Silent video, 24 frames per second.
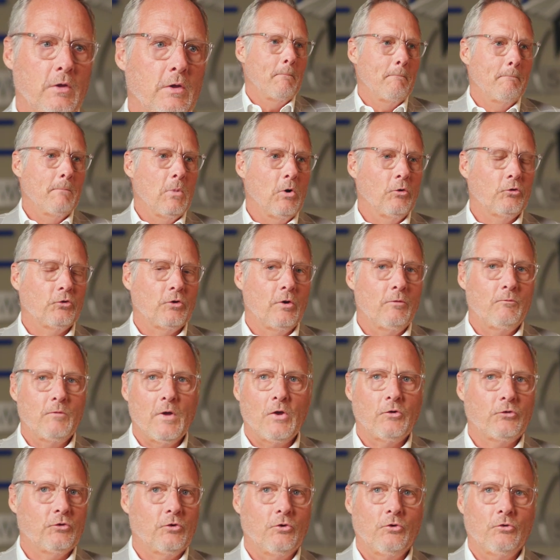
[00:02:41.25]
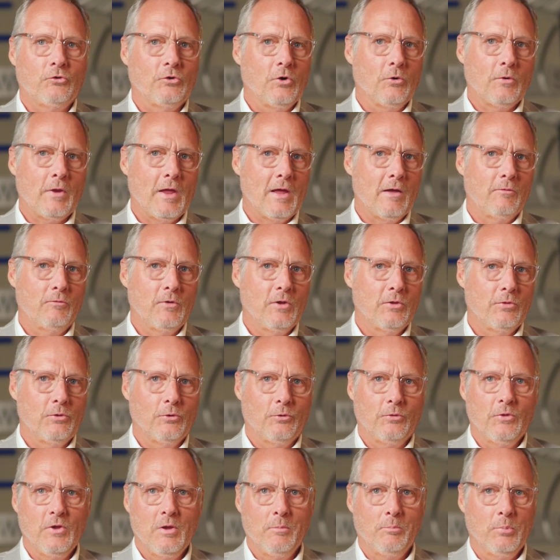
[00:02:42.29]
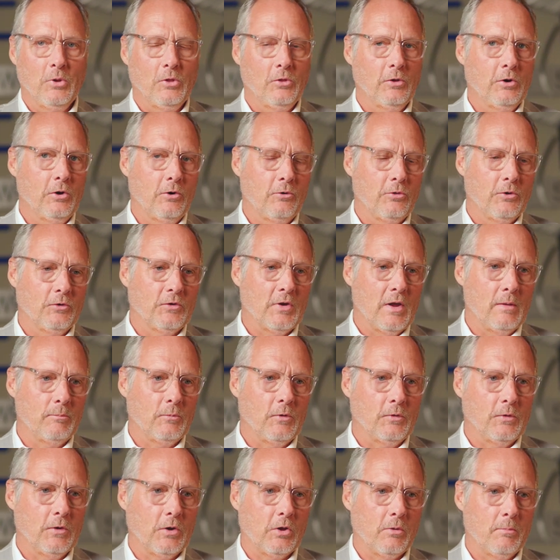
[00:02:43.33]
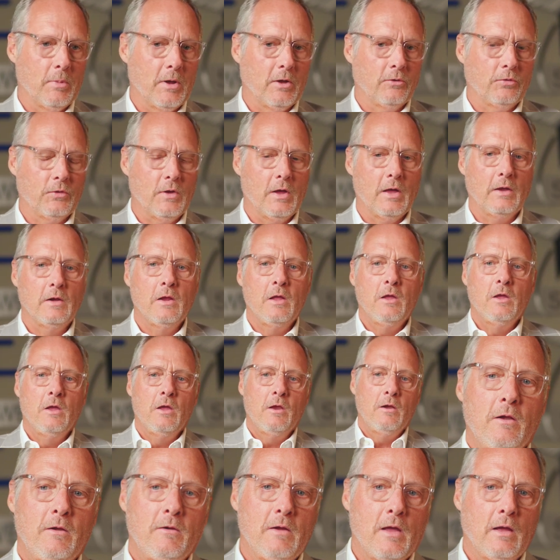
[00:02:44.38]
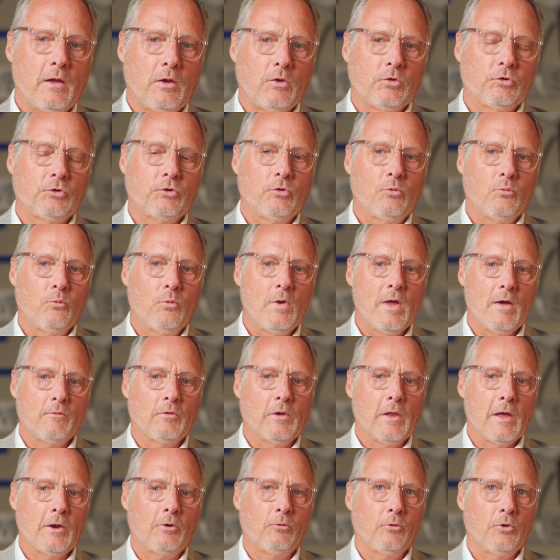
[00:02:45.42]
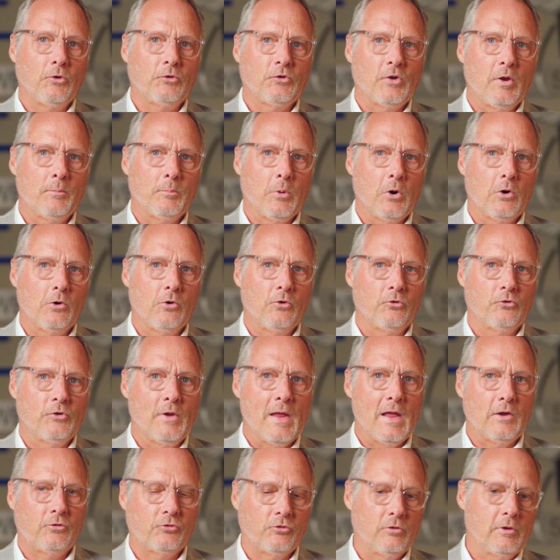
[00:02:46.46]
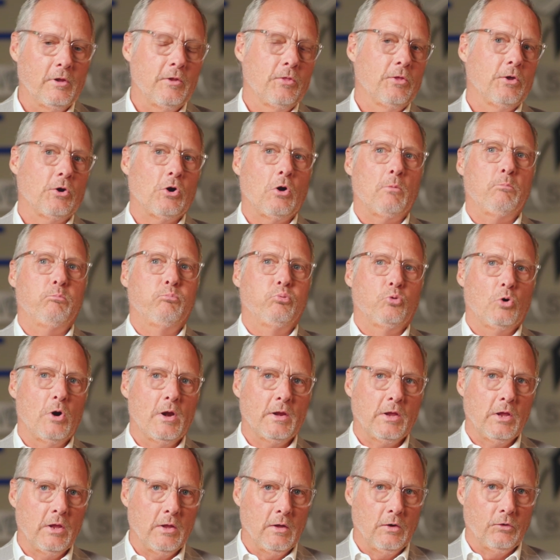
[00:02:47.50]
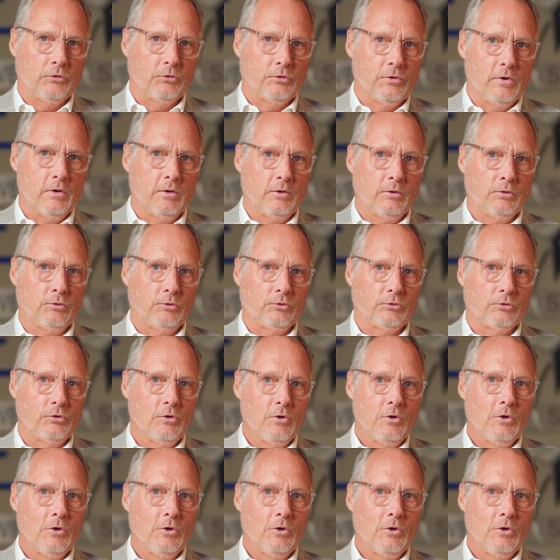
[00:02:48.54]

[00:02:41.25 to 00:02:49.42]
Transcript: Most investors don't have either the ability or the time to think about that. Next, we have a lot of real estate partners nationally that are bringing us things